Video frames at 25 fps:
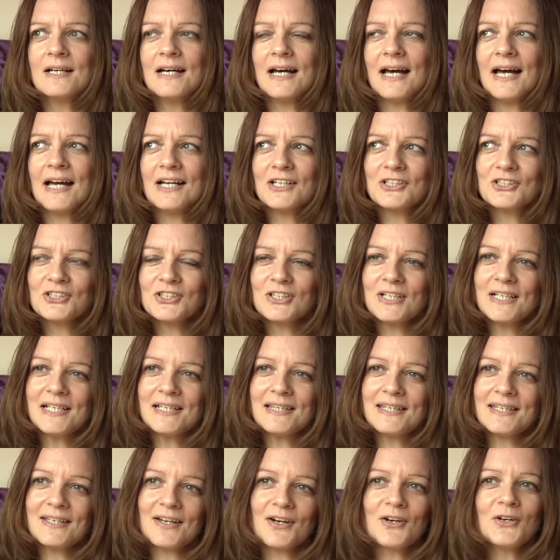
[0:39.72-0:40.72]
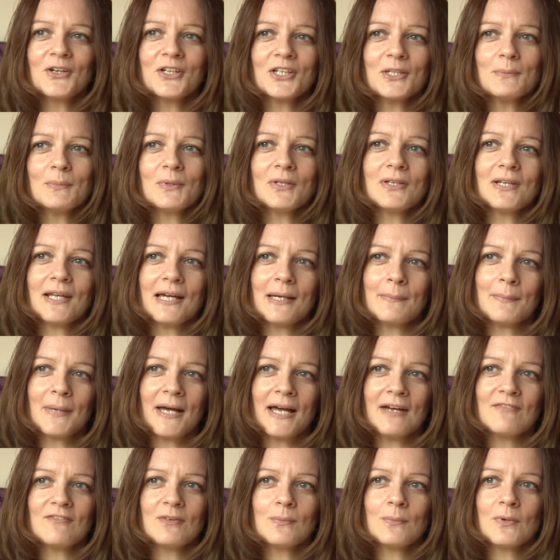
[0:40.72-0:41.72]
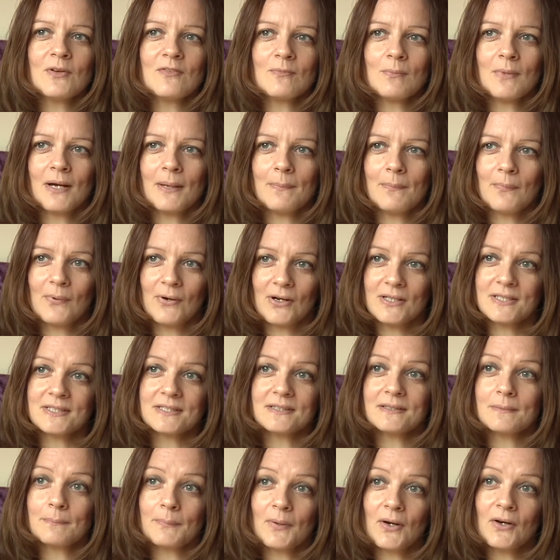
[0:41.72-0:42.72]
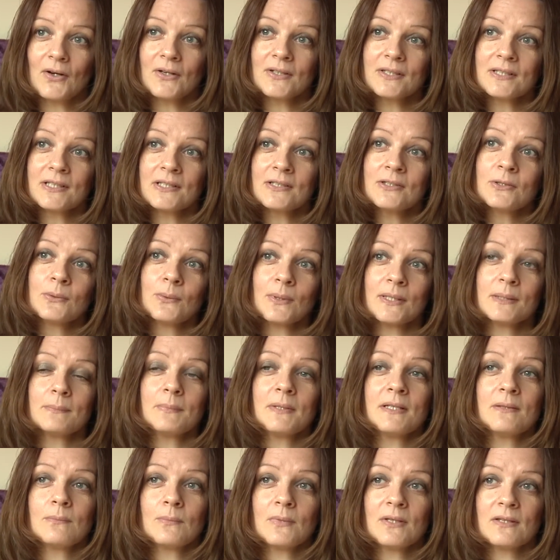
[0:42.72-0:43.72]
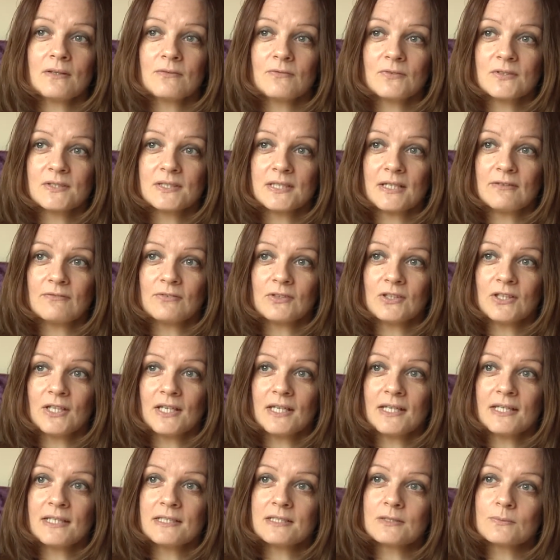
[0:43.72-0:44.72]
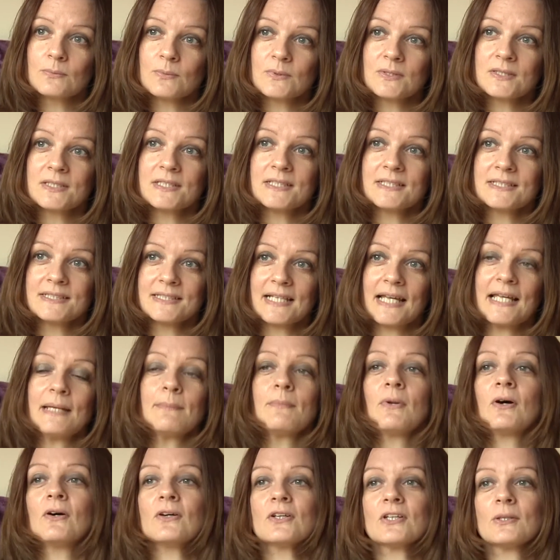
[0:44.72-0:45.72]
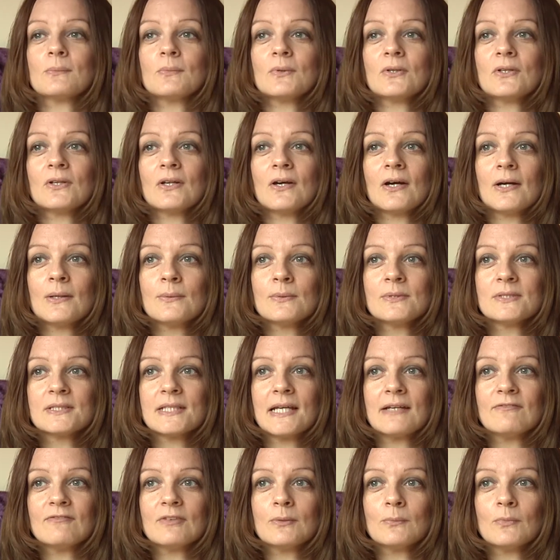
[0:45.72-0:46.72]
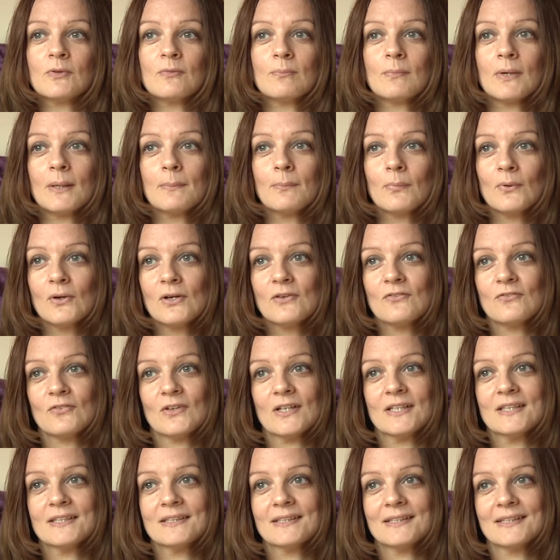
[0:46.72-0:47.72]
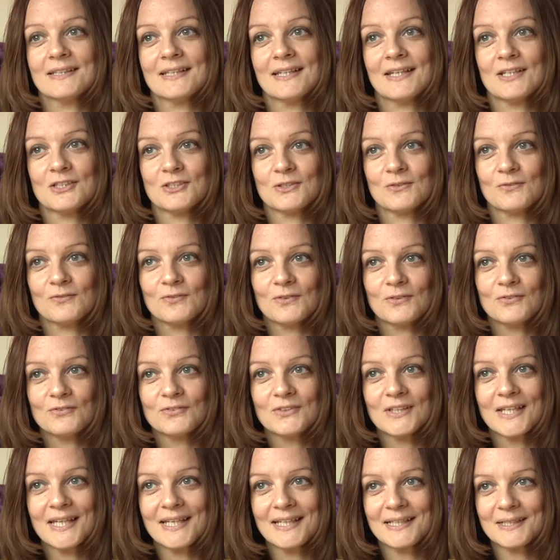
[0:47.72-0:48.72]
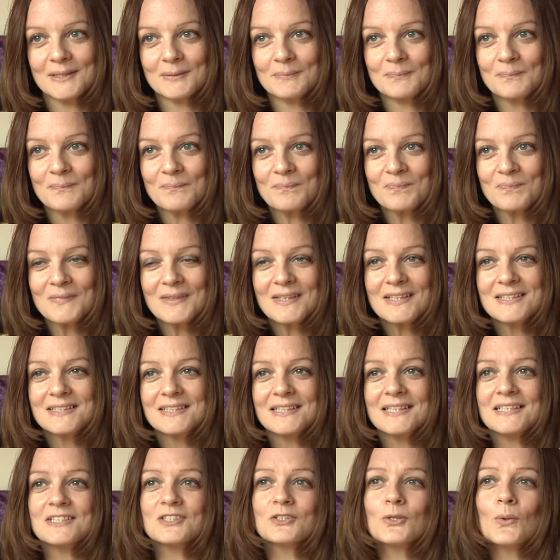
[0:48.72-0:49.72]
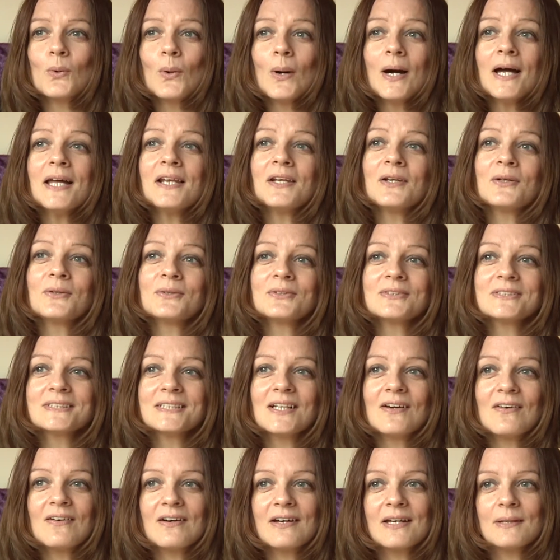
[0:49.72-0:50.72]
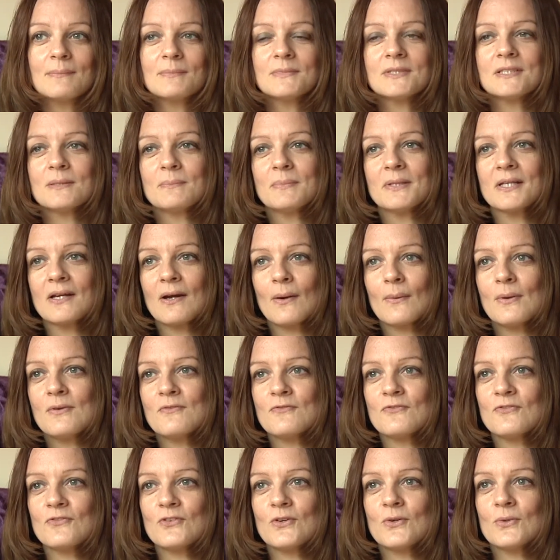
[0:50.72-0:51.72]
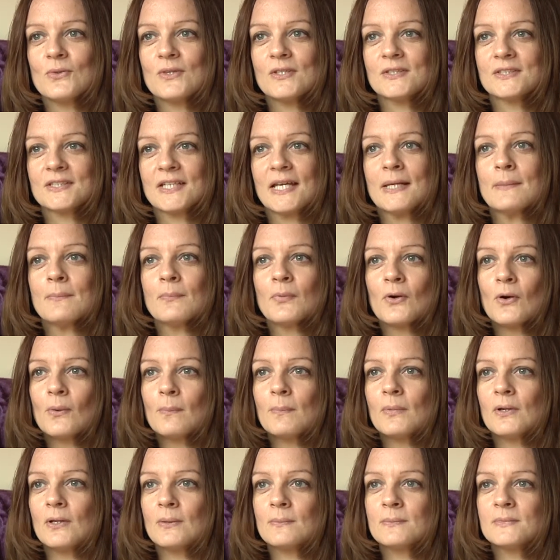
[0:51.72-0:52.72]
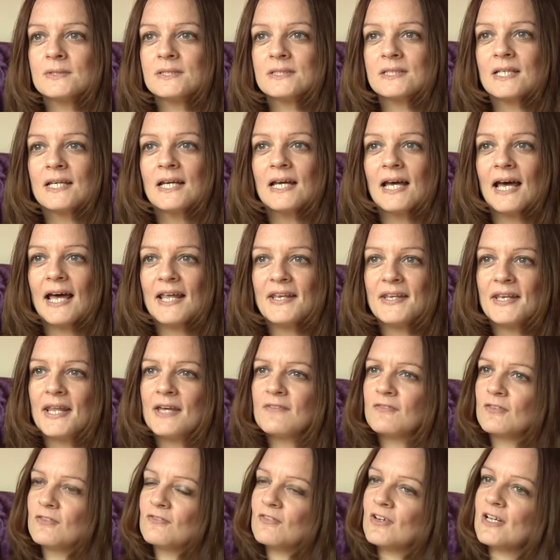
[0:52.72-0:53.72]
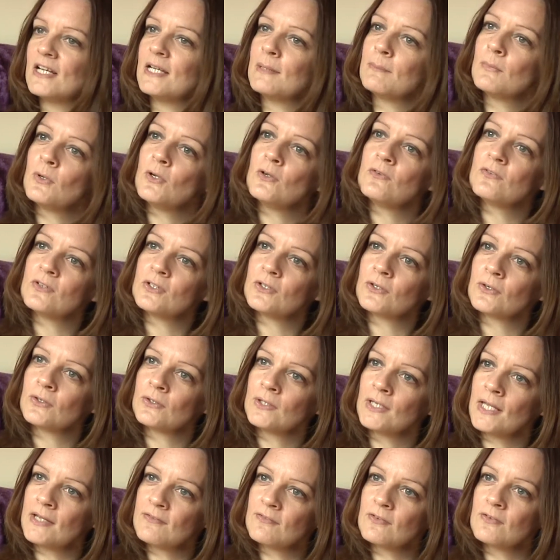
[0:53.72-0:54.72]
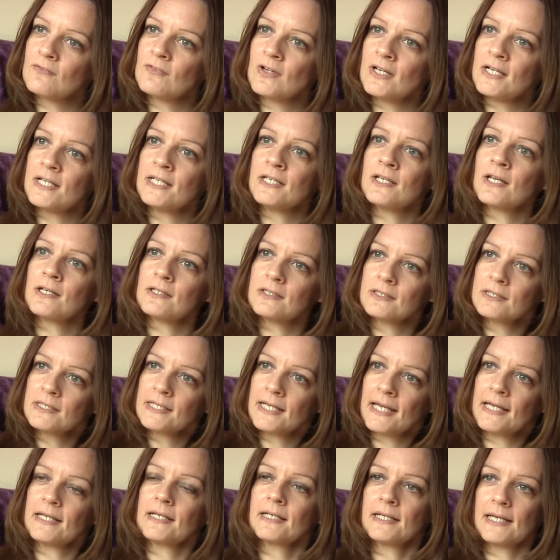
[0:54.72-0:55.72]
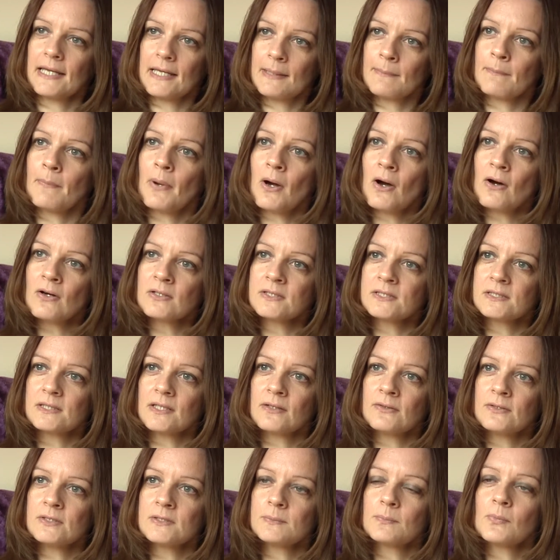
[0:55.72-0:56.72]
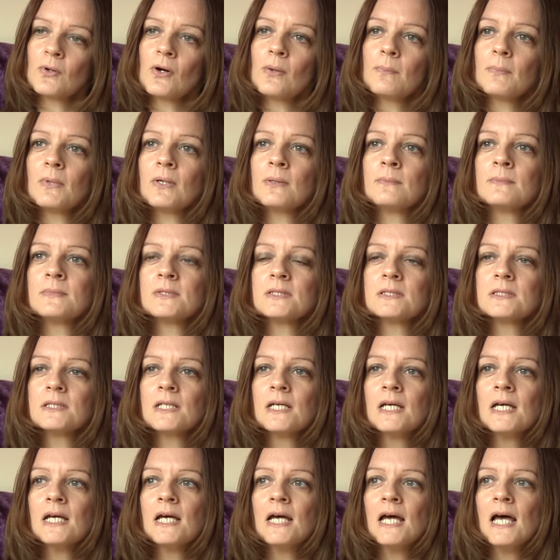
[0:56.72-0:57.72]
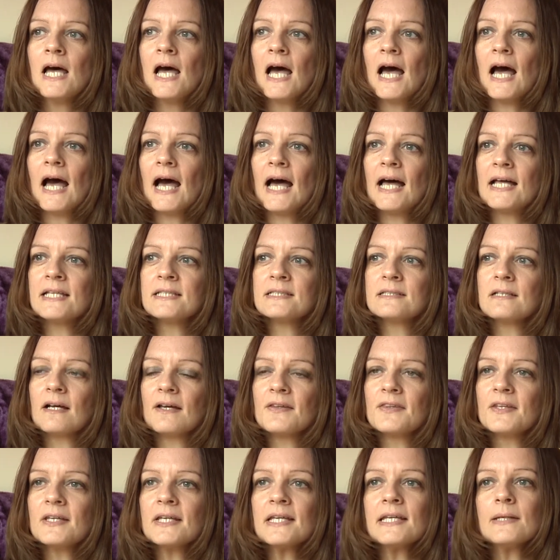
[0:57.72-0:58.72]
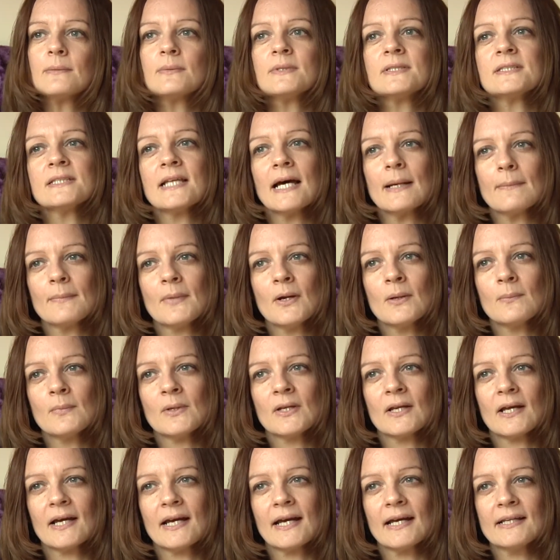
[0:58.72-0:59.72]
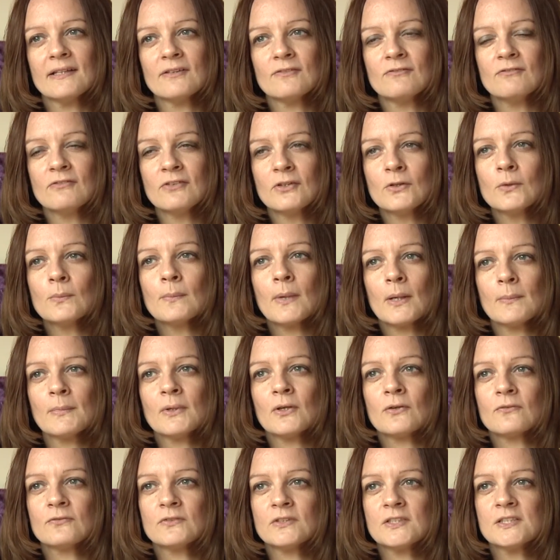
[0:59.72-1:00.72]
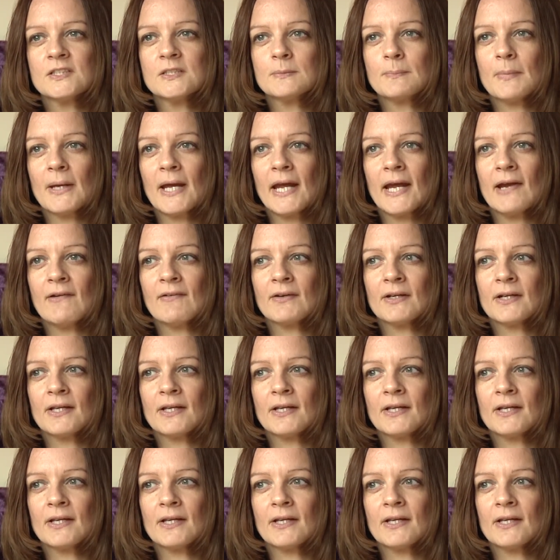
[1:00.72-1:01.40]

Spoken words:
actually the argument I'm having with my present partner, who I'd been with for 7 years, was the same argument I was having with my boyfriend at the age of 15. So that's quite a long time to be going through the same problems and never really moving on, never really getting past those problems. And I think it was that moment I had a real moment of despair, and